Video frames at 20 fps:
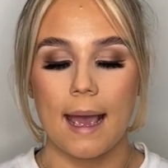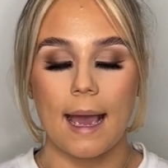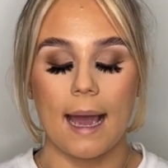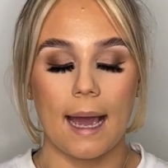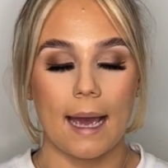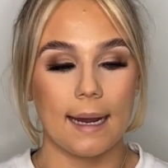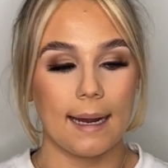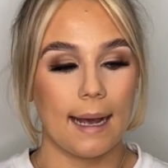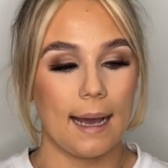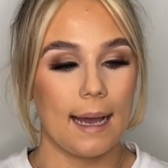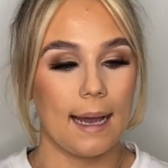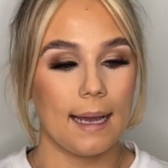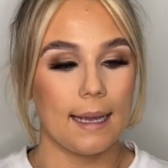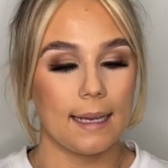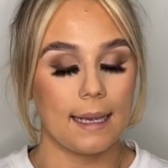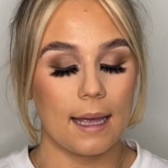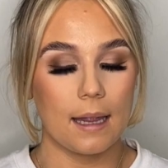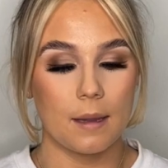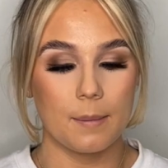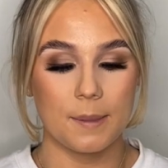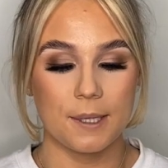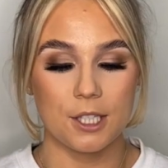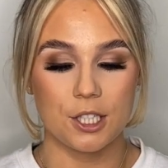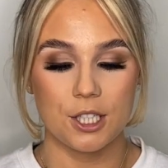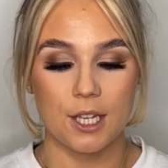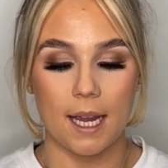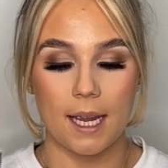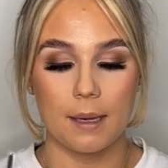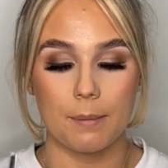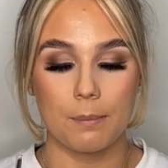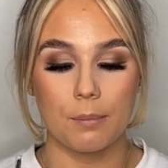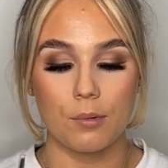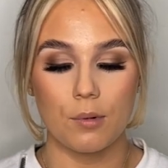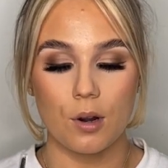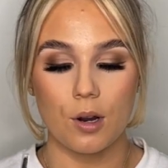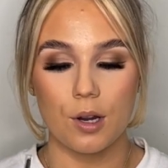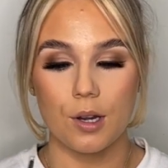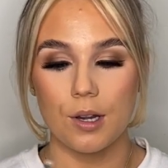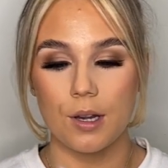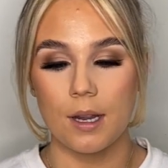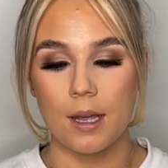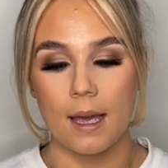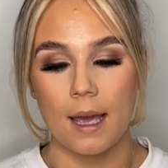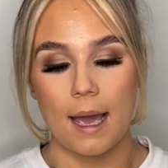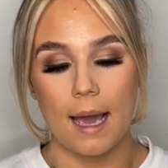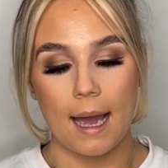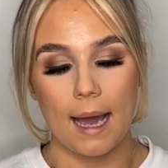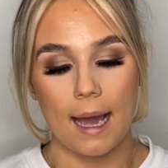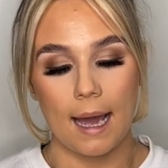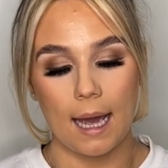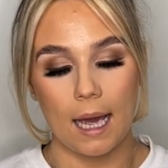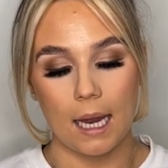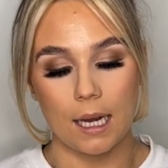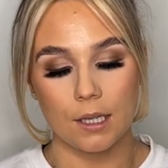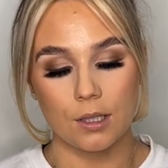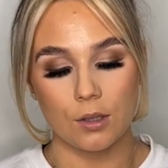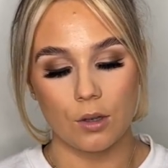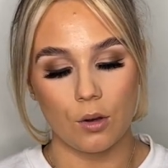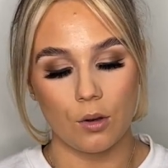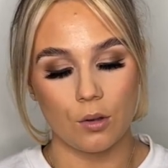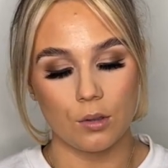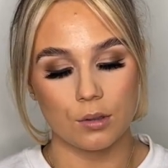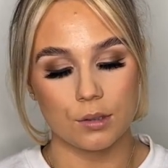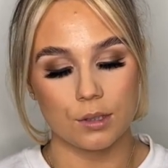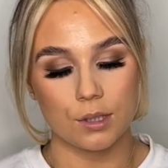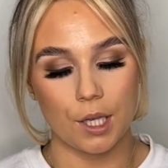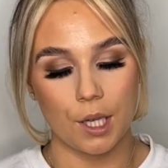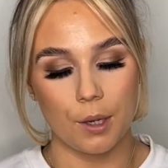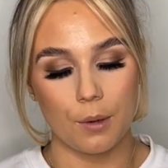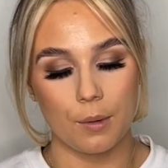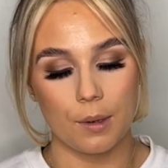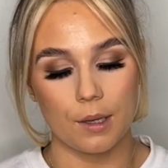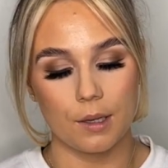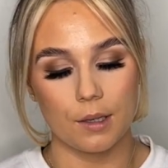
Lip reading: and I get them in shade Brun and also